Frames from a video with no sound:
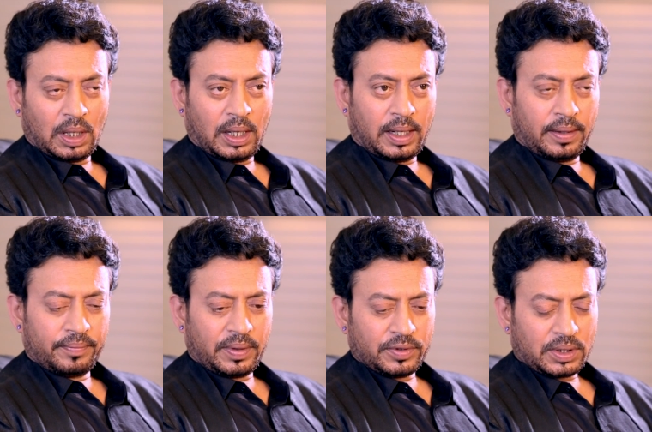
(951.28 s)

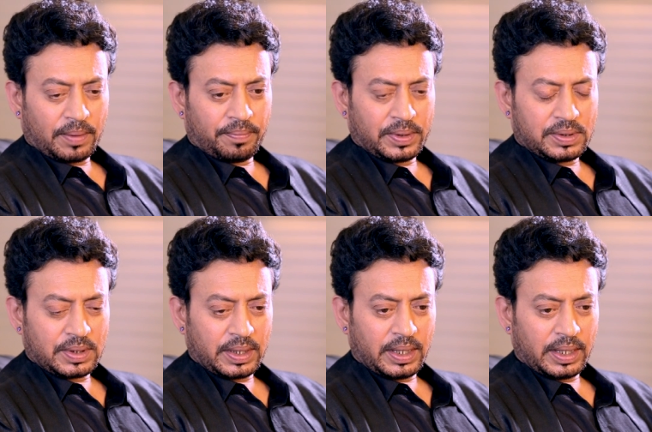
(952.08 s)
There was a
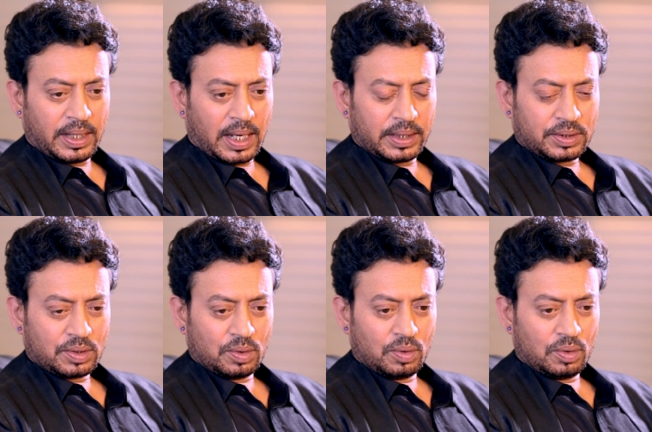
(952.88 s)
compulsory in our
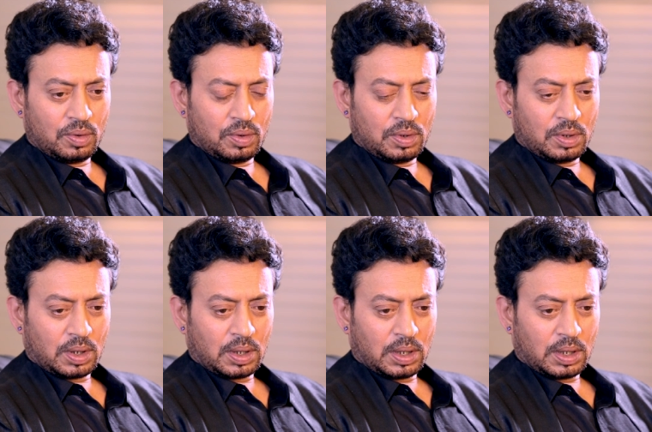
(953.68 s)
school
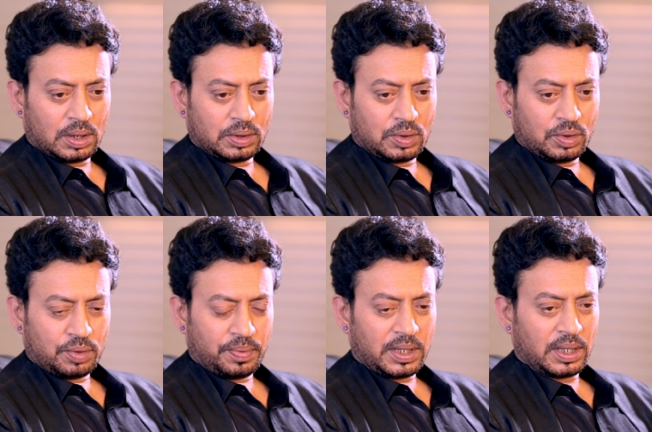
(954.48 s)
to
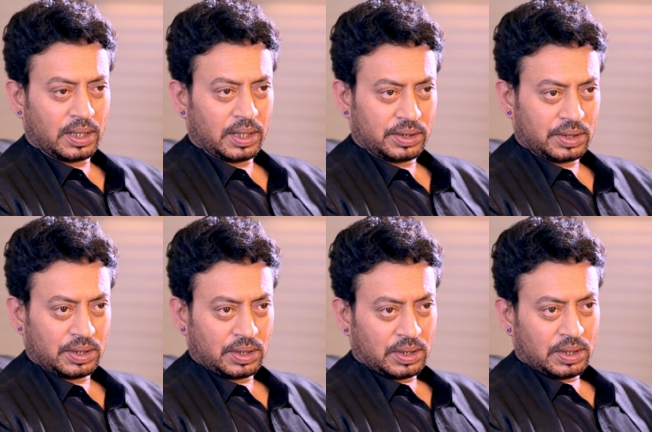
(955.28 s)
speak in English.
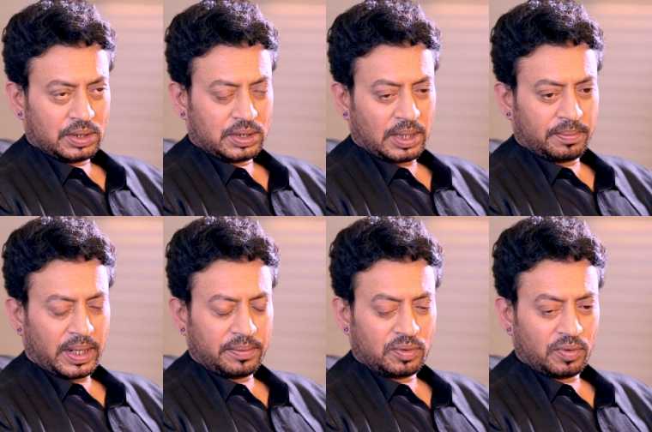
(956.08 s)
Mm-hmm.
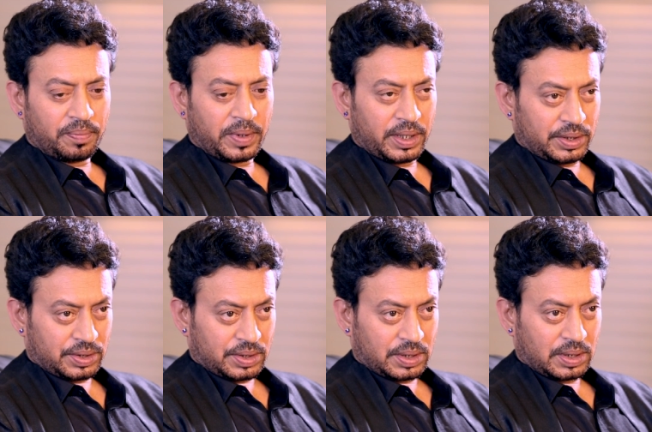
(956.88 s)
Sometimes we were
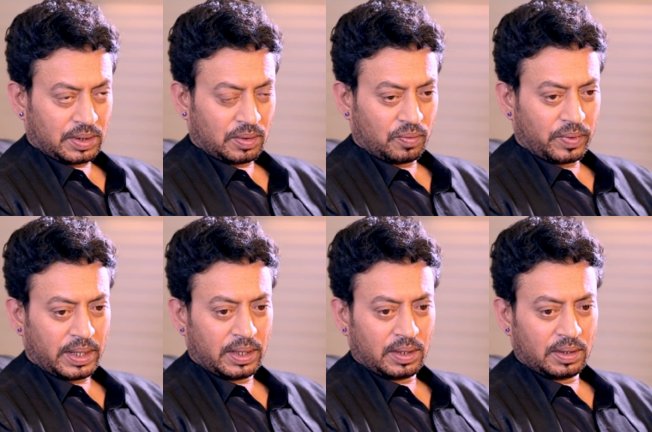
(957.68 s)
punished
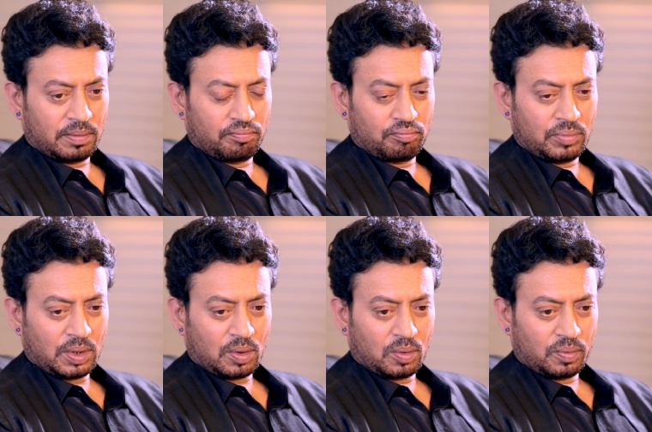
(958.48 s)
when
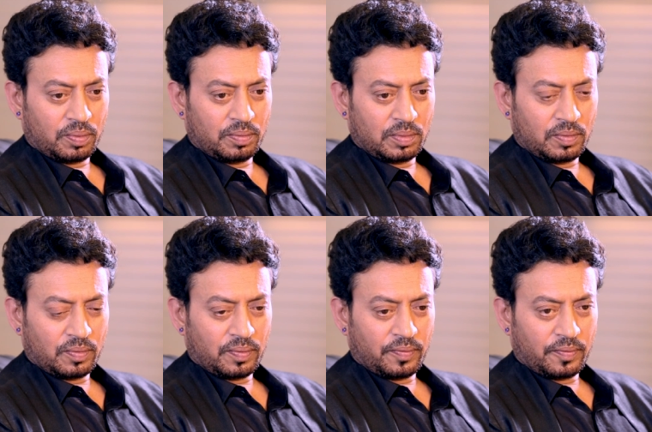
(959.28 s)

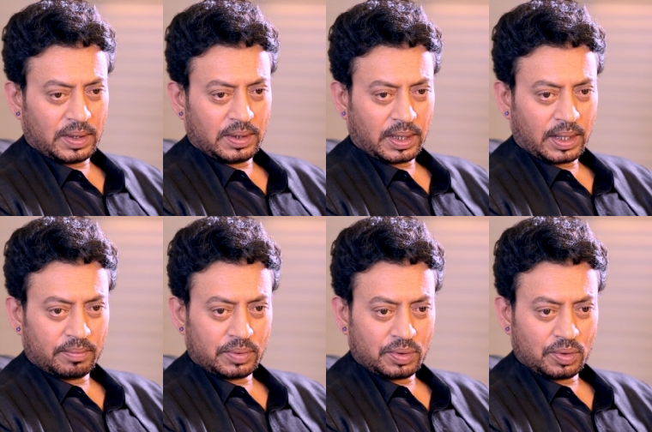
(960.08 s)
they
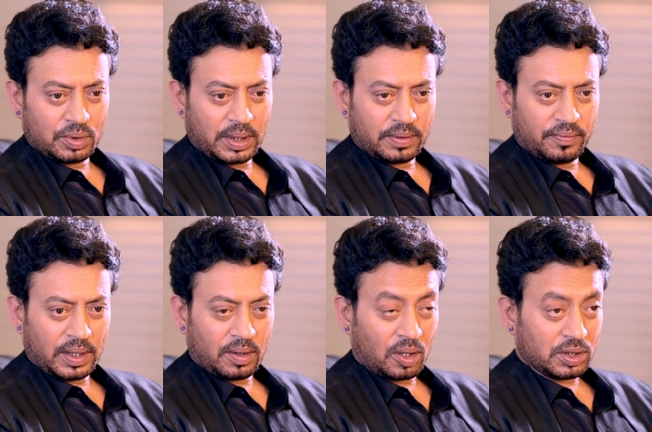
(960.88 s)
come to know that
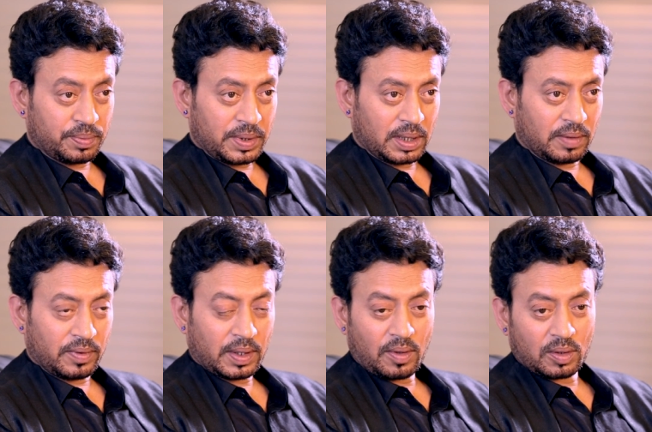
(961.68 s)
we are not speaking,
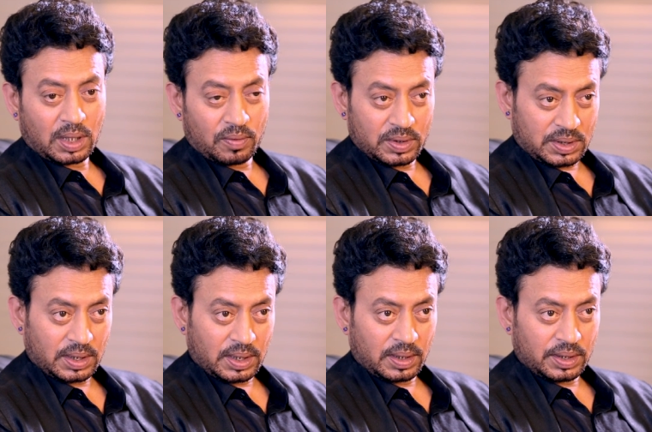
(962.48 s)
we are not
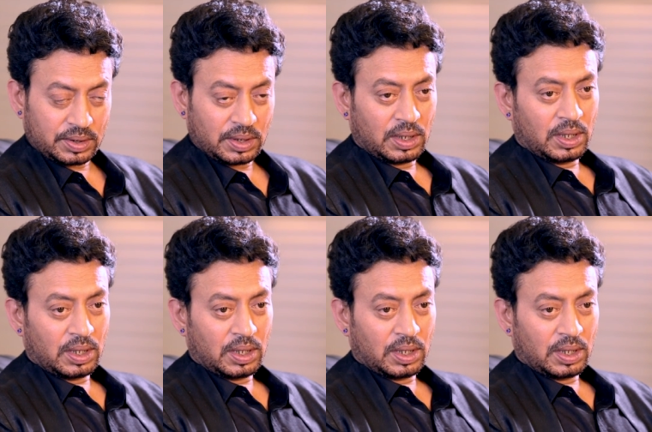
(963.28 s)
conversing in English.